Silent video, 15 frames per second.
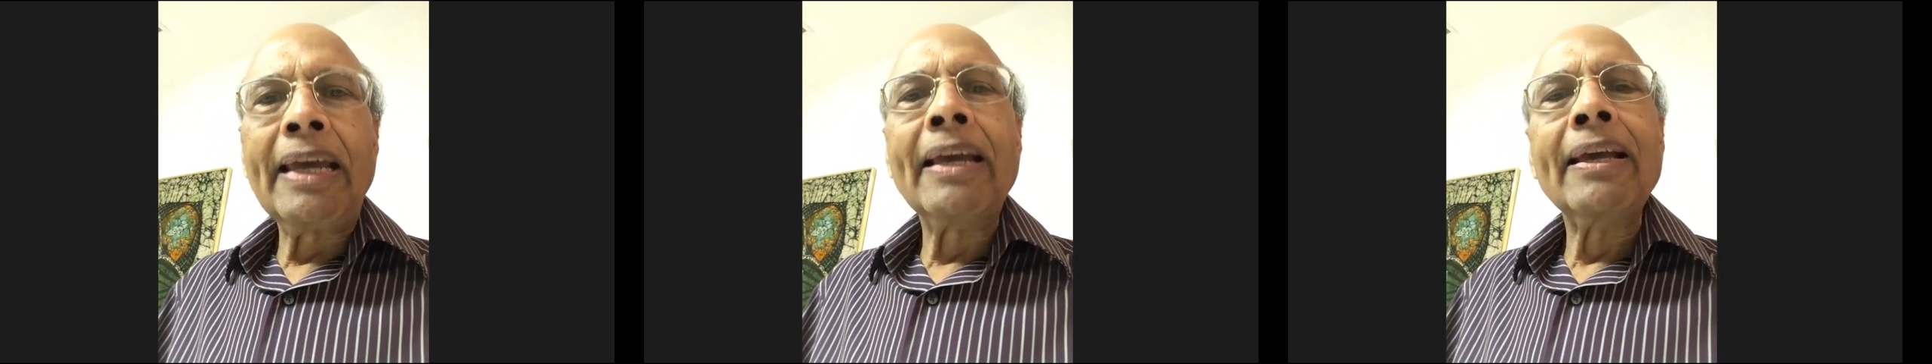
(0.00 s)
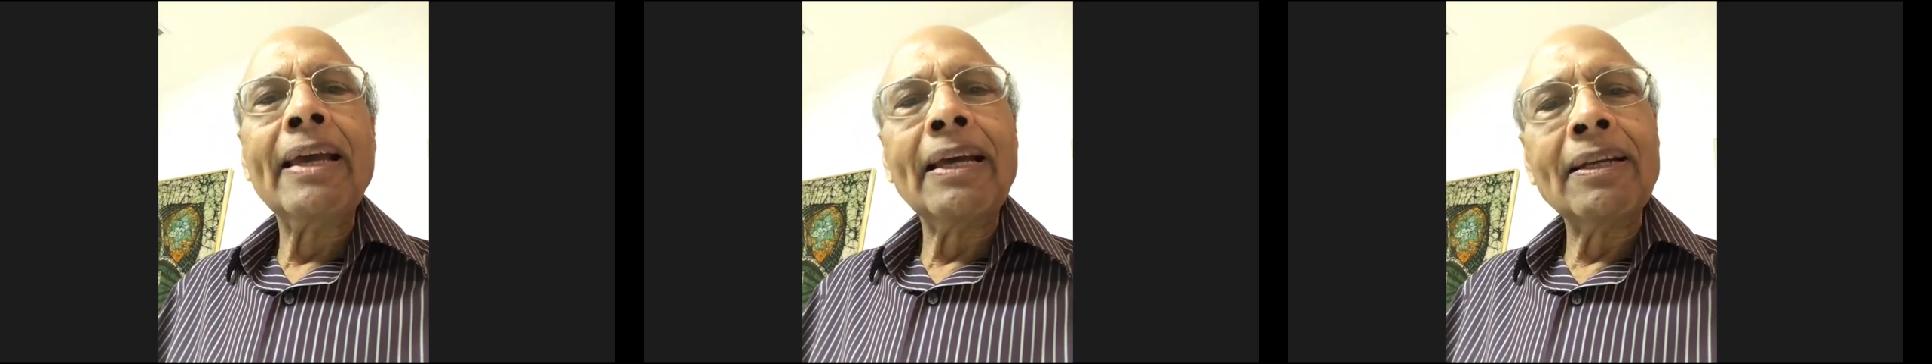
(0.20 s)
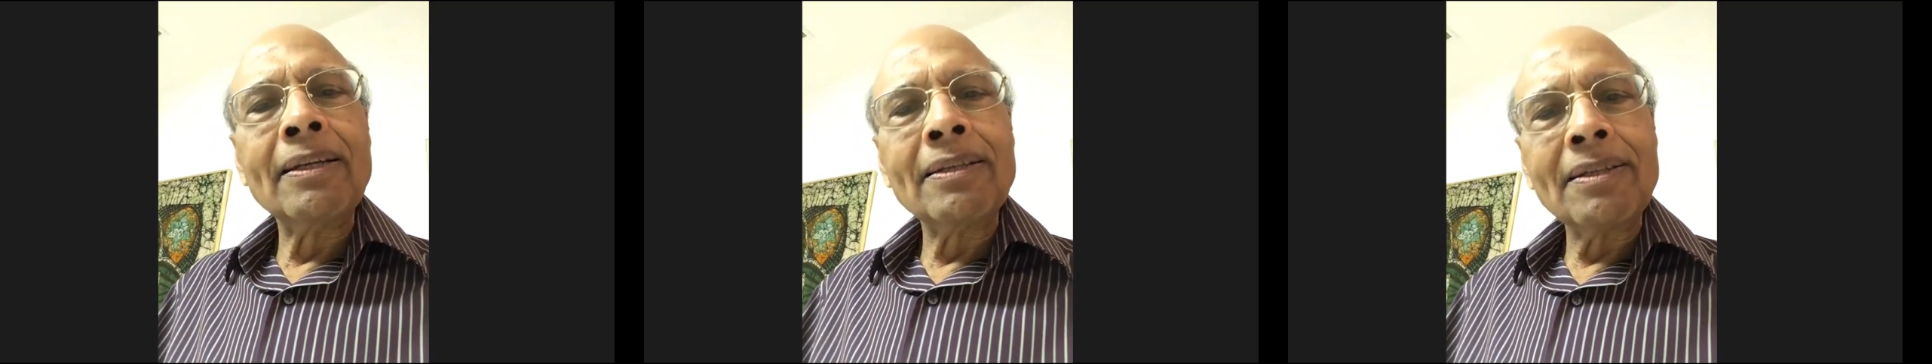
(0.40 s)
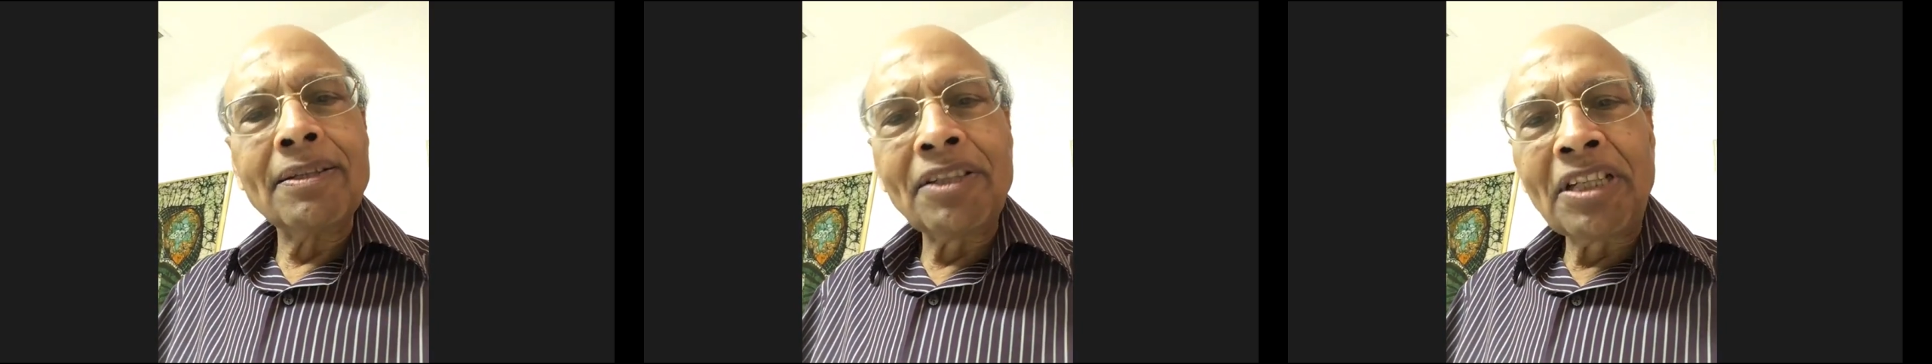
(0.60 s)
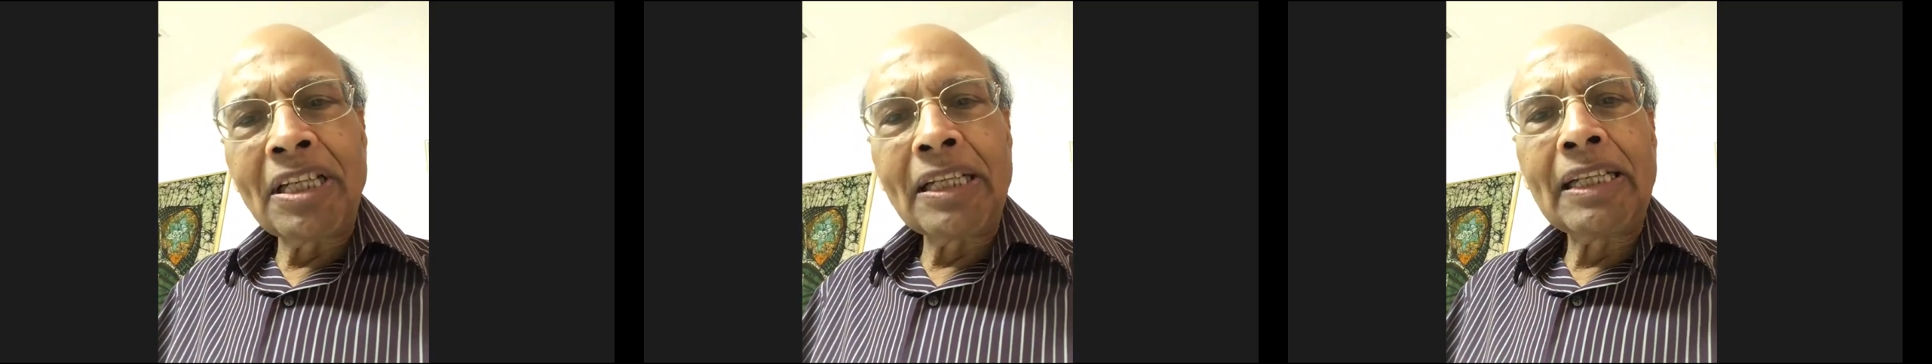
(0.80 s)
can
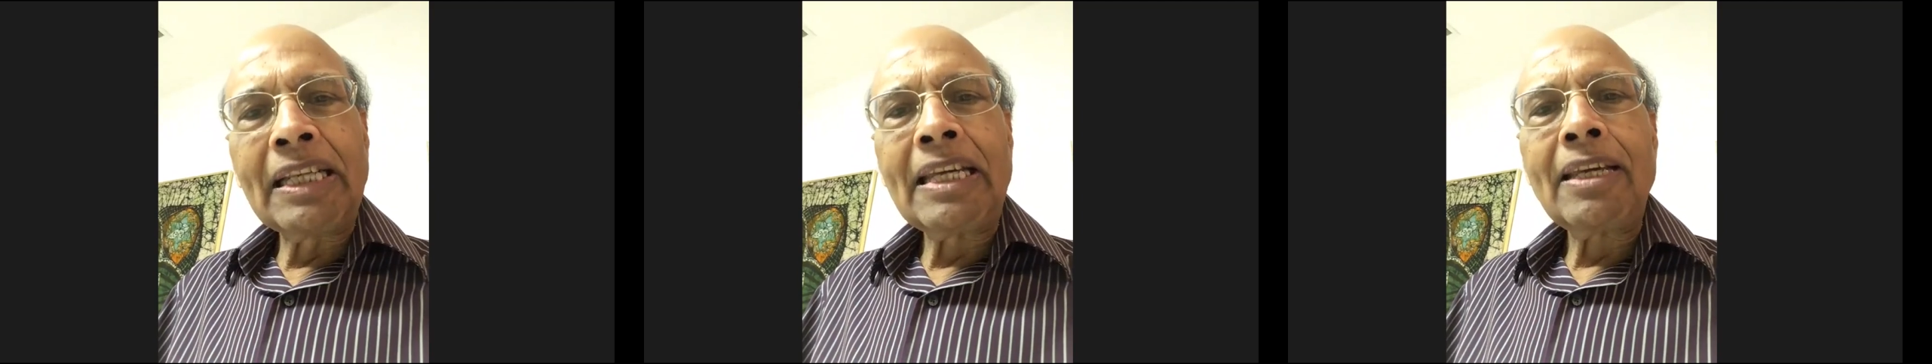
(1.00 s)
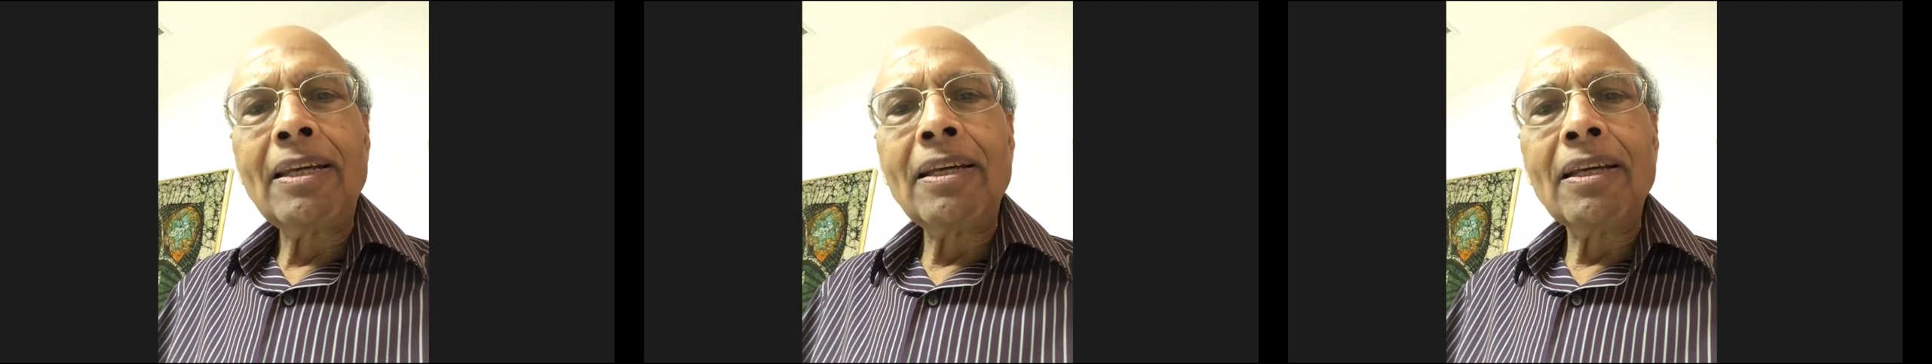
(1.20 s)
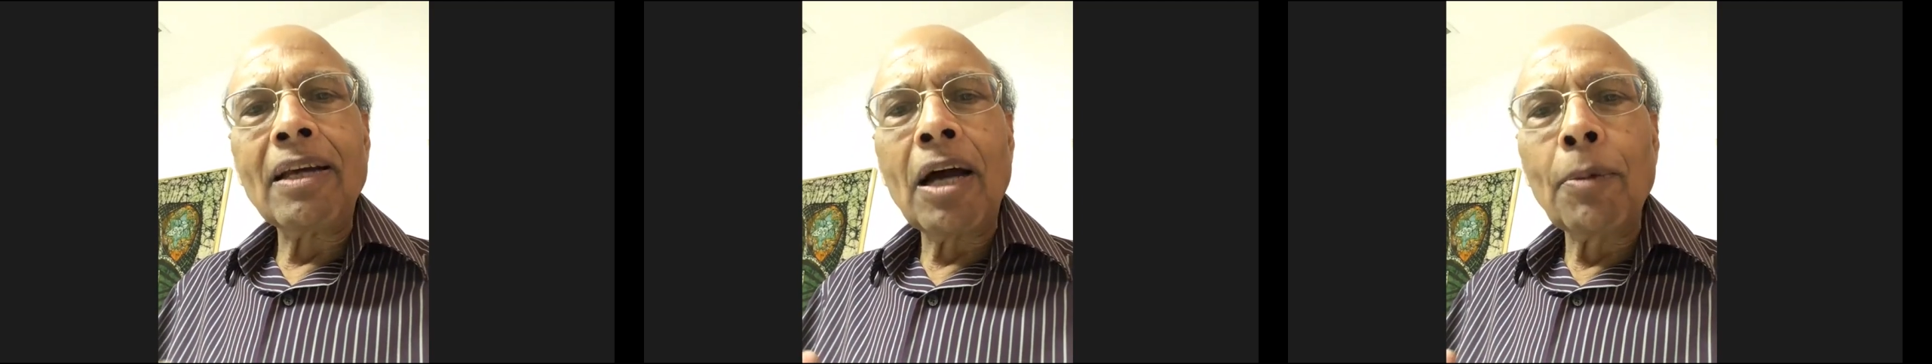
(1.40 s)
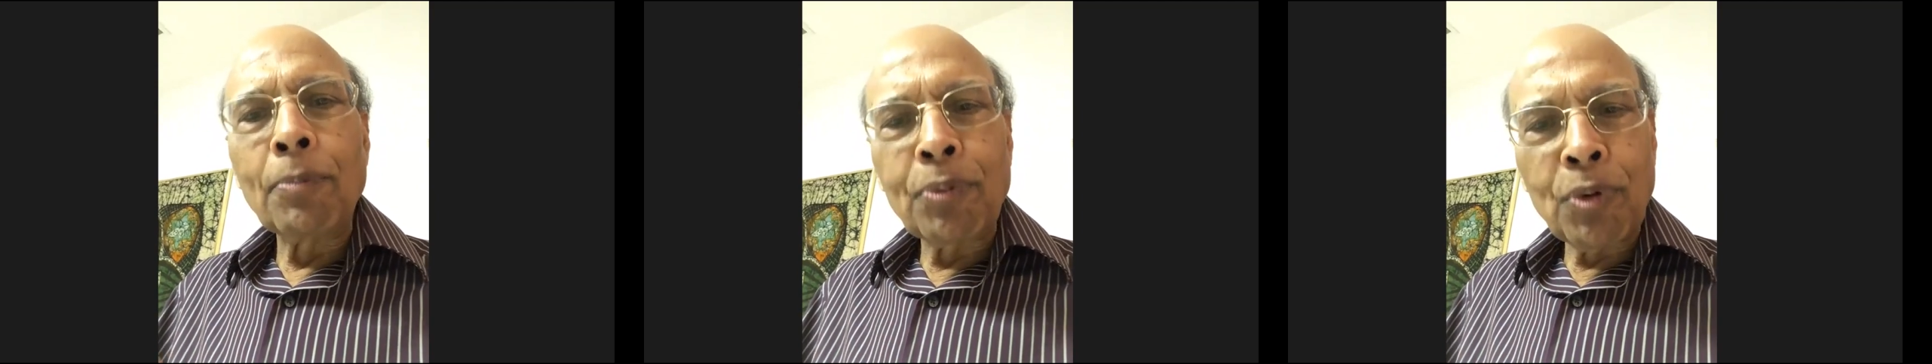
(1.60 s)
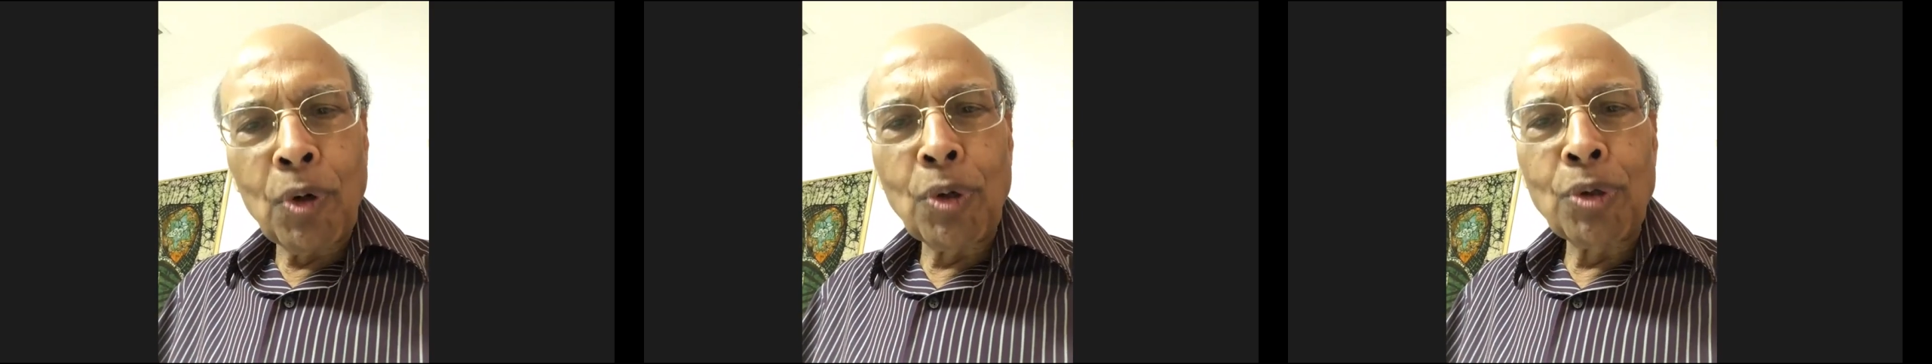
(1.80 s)
really
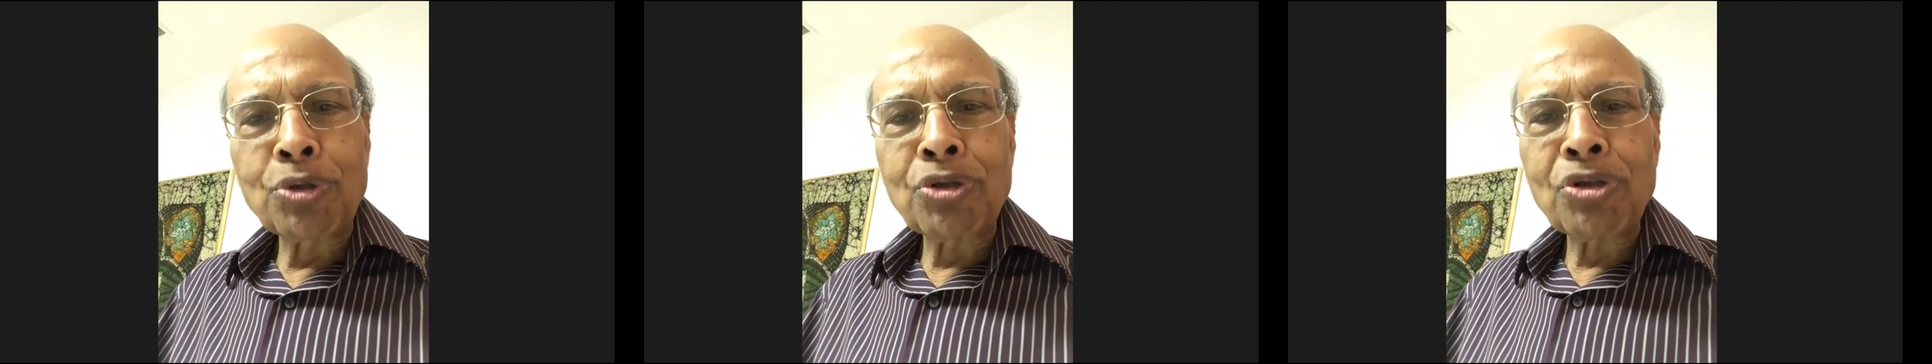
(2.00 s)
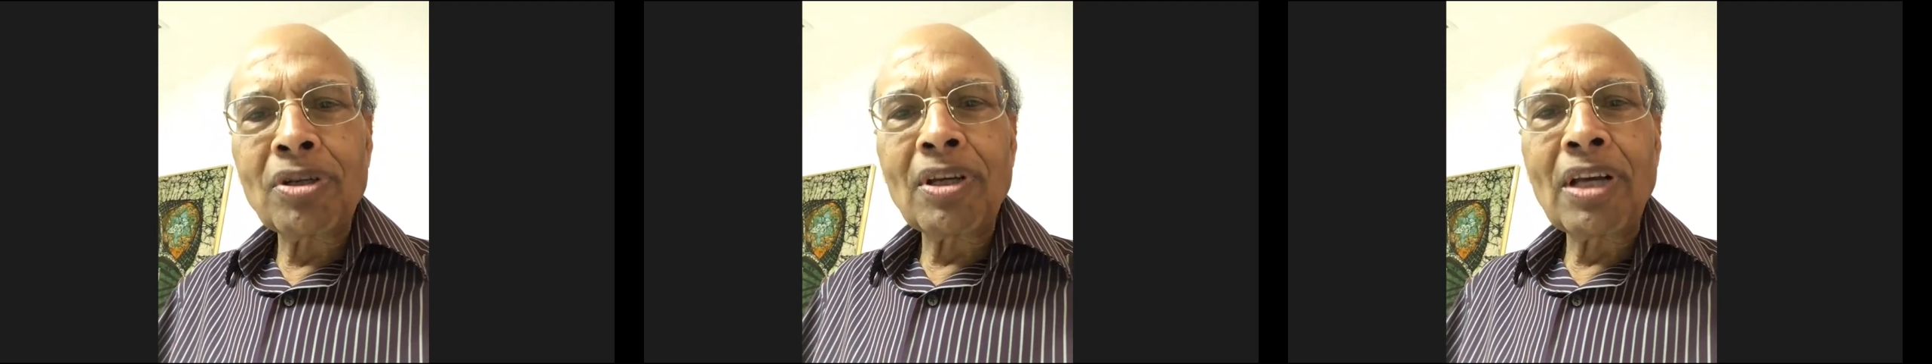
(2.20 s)
approach